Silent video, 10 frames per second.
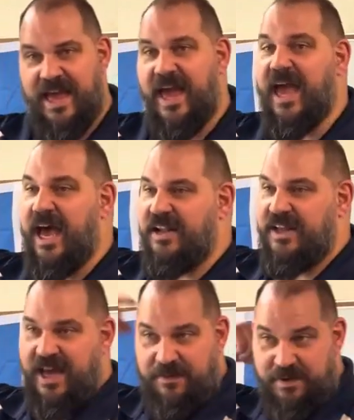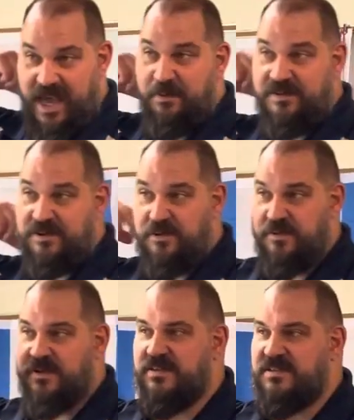and be able to